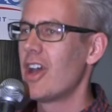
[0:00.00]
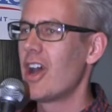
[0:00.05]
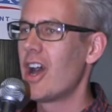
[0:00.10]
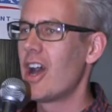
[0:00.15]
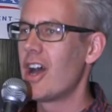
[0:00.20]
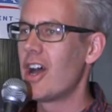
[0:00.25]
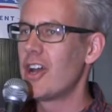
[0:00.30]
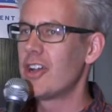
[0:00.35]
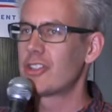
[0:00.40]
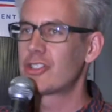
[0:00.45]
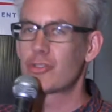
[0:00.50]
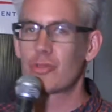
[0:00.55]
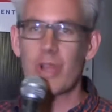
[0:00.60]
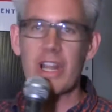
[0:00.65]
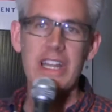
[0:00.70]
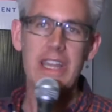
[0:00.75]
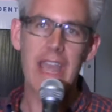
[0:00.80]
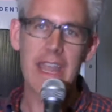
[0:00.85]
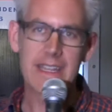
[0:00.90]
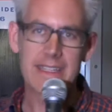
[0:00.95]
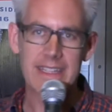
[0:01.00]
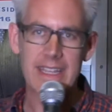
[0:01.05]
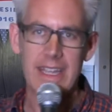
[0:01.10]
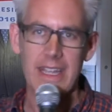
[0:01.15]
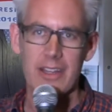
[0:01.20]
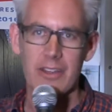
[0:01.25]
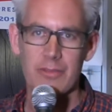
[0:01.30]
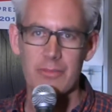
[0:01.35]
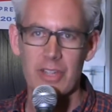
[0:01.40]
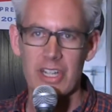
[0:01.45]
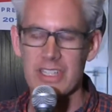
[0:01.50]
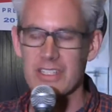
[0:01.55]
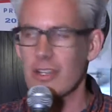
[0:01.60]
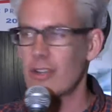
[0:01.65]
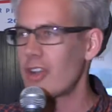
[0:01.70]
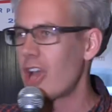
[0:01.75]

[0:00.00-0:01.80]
2018, because they're